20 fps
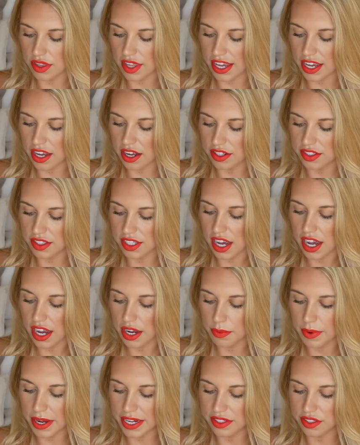They are
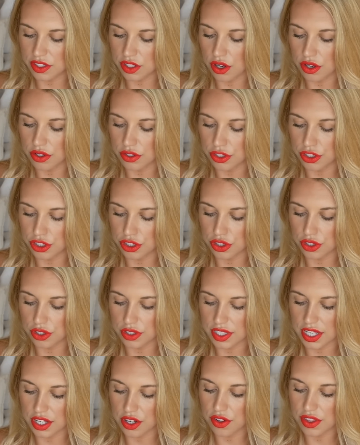tie waist cotton
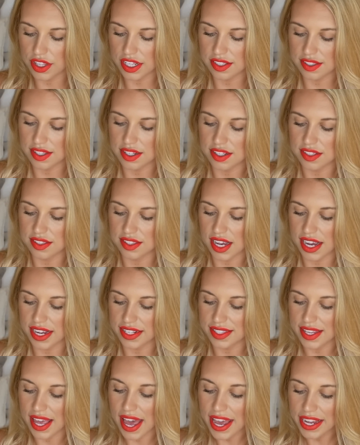shorts. I got these in a
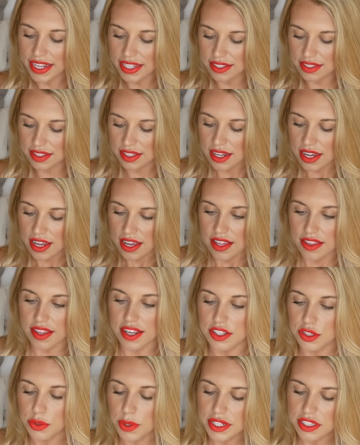size 8.
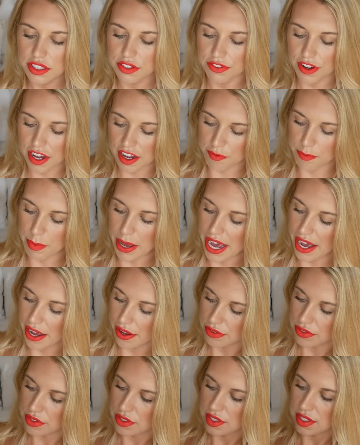They're
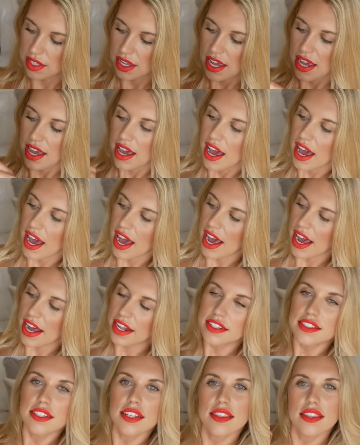£25
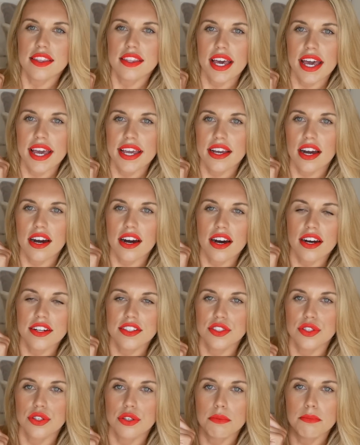and they are
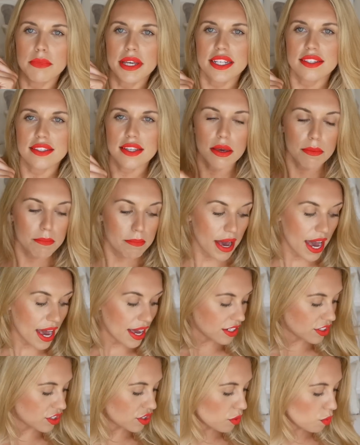to mix and
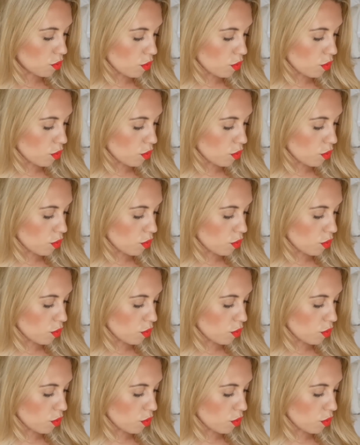match